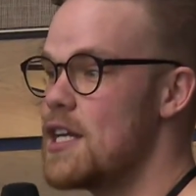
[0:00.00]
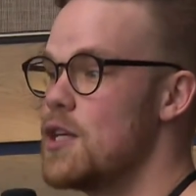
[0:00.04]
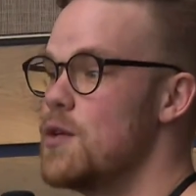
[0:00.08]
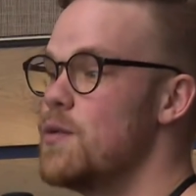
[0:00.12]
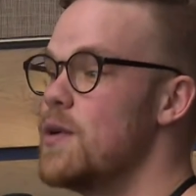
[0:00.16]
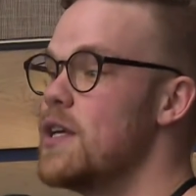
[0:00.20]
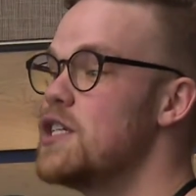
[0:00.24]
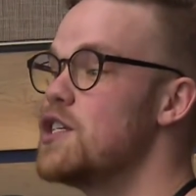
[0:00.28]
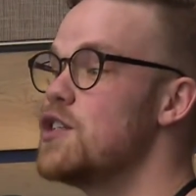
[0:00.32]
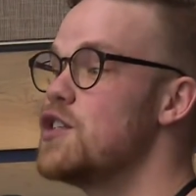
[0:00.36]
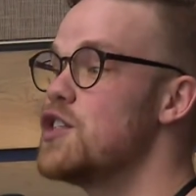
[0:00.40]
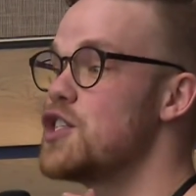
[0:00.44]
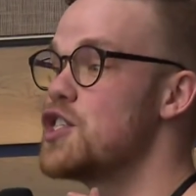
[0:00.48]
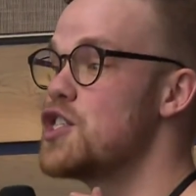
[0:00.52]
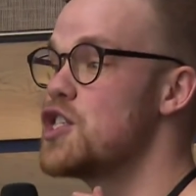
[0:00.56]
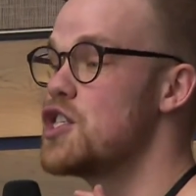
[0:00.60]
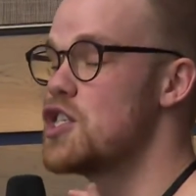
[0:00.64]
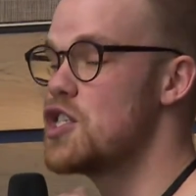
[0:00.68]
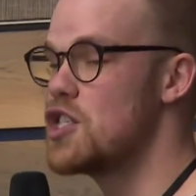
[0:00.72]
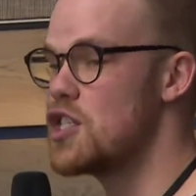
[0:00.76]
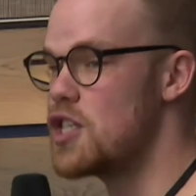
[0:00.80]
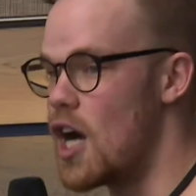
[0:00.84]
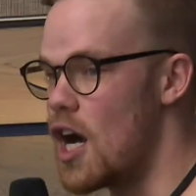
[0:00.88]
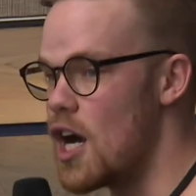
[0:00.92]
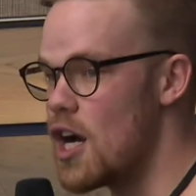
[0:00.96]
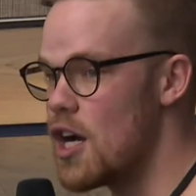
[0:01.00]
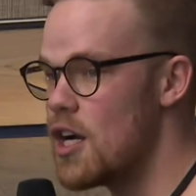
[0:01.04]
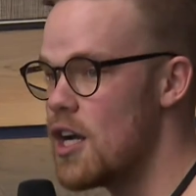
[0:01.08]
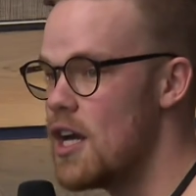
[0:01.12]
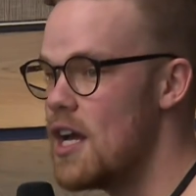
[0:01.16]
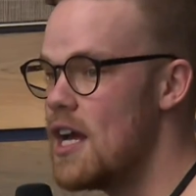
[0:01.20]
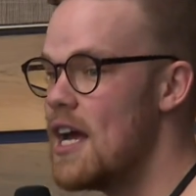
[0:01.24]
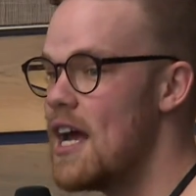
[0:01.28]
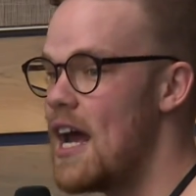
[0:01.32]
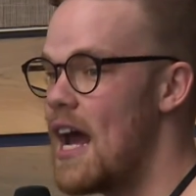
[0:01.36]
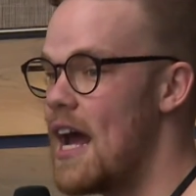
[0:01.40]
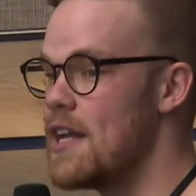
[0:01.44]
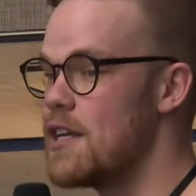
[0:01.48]
you need to just start
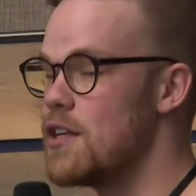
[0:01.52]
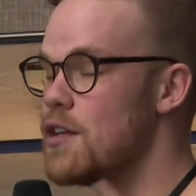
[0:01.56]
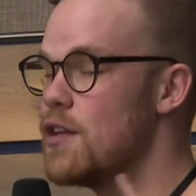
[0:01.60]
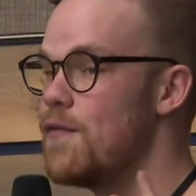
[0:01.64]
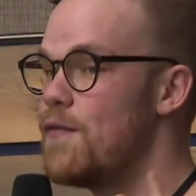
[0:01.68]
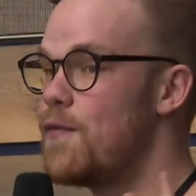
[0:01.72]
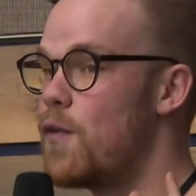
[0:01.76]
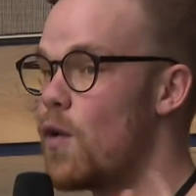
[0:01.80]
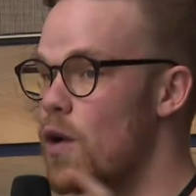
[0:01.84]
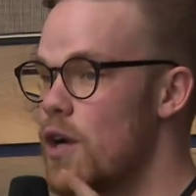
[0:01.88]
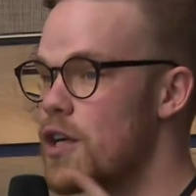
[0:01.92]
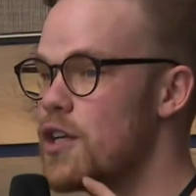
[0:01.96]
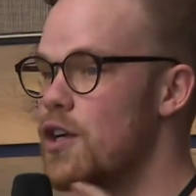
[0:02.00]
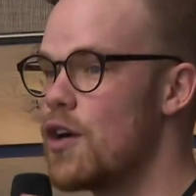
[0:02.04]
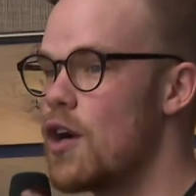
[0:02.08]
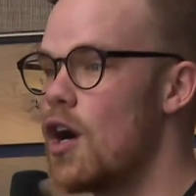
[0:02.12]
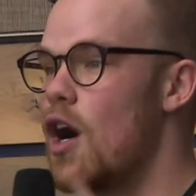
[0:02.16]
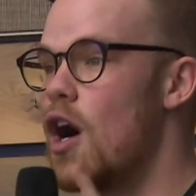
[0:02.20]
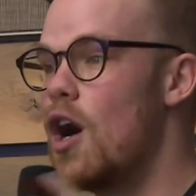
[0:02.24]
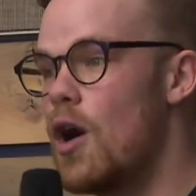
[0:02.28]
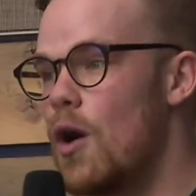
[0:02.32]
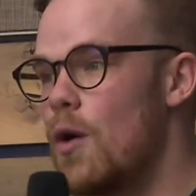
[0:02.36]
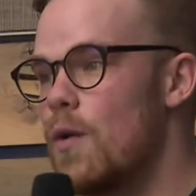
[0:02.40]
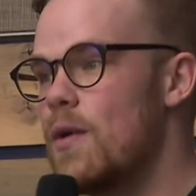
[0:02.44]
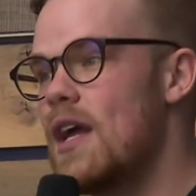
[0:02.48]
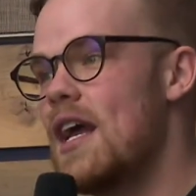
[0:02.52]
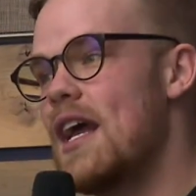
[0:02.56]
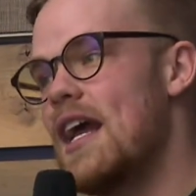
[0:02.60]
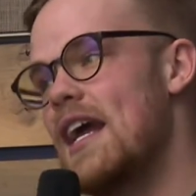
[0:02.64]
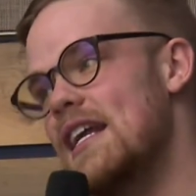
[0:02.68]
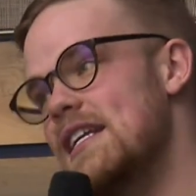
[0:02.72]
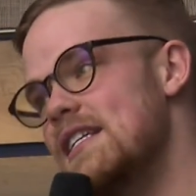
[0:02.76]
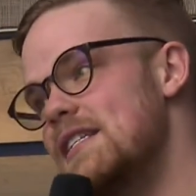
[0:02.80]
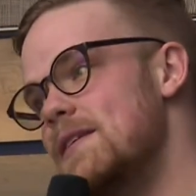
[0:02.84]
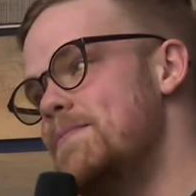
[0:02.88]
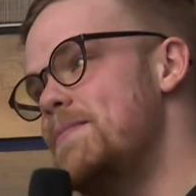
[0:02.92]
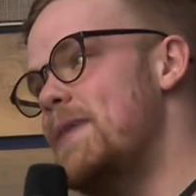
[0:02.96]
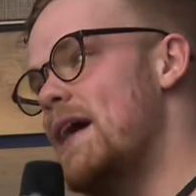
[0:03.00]
and for your own
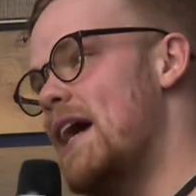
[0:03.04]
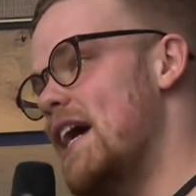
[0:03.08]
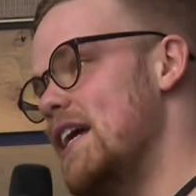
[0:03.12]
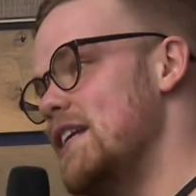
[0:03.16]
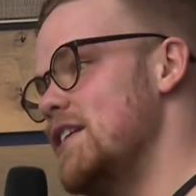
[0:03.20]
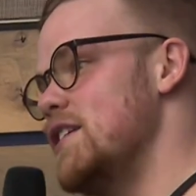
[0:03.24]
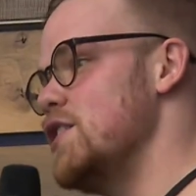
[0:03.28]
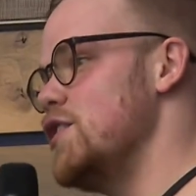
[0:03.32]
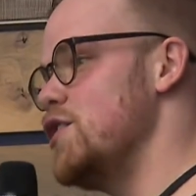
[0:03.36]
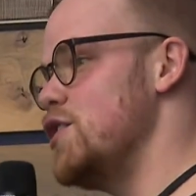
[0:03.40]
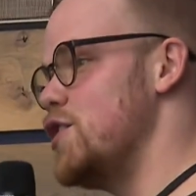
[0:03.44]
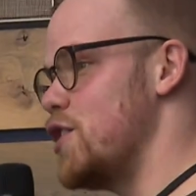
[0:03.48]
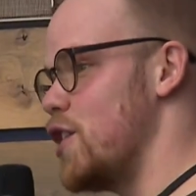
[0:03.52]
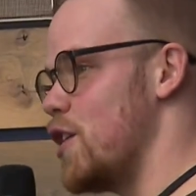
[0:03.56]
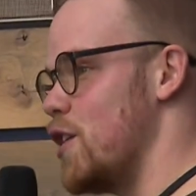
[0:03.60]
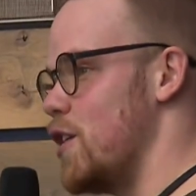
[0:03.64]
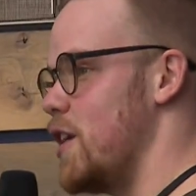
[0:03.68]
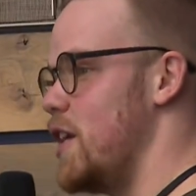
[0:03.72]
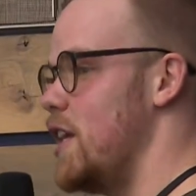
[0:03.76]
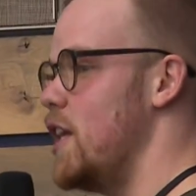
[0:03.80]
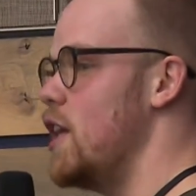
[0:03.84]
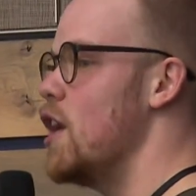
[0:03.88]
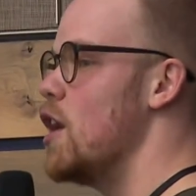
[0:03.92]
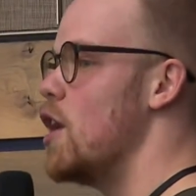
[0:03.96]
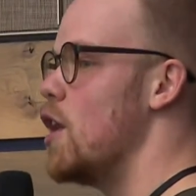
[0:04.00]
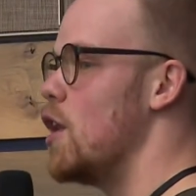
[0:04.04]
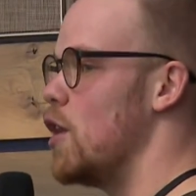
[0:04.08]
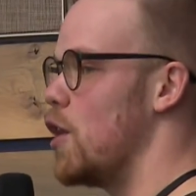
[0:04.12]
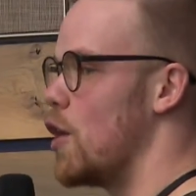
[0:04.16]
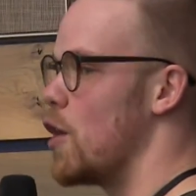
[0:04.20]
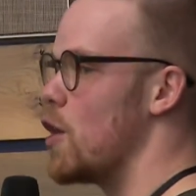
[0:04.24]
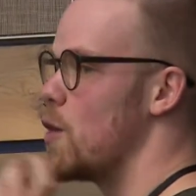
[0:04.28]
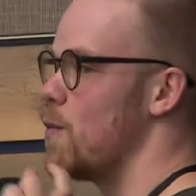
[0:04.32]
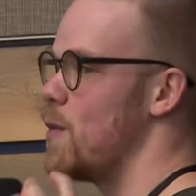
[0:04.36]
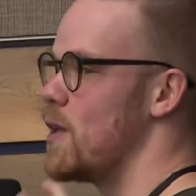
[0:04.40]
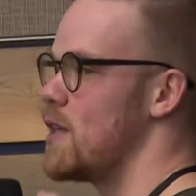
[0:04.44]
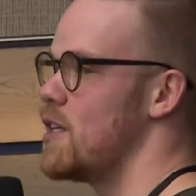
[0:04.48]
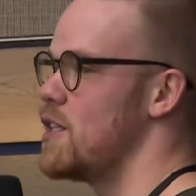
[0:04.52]
independent journey,
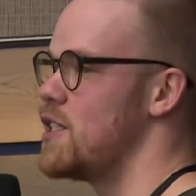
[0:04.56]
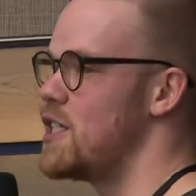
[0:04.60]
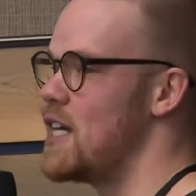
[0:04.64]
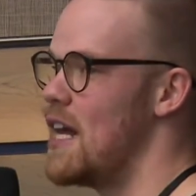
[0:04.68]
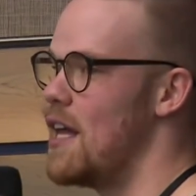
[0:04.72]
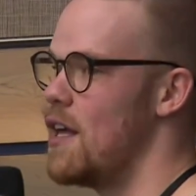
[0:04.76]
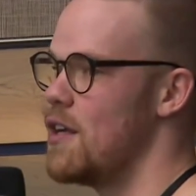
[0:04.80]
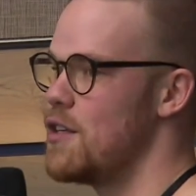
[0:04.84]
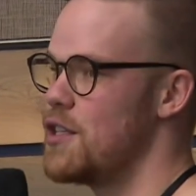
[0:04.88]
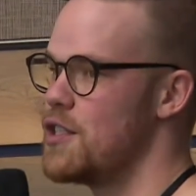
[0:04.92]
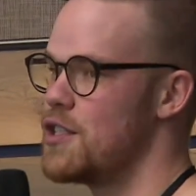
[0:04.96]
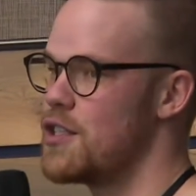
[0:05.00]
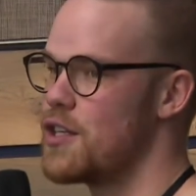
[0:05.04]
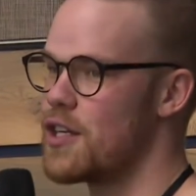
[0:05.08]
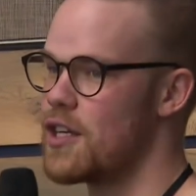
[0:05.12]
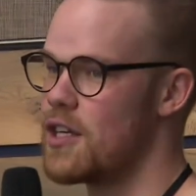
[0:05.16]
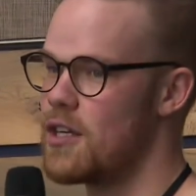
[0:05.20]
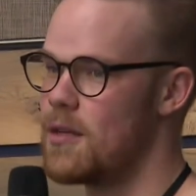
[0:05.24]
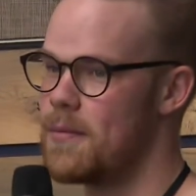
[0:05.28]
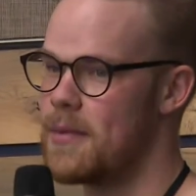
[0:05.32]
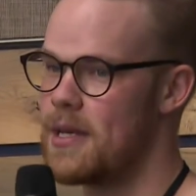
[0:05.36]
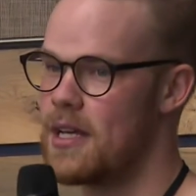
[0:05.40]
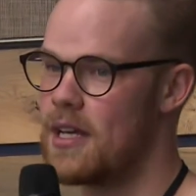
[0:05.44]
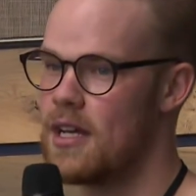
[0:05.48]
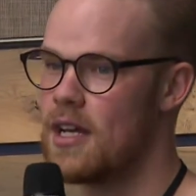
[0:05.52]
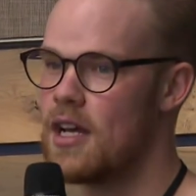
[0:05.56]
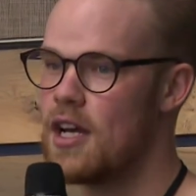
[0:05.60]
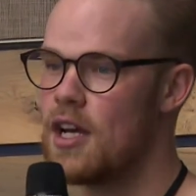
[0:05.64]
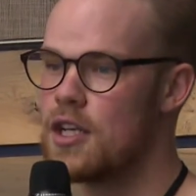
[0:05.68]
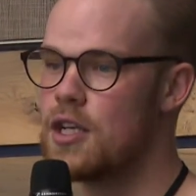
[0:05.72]
learn what the challenges are going to be.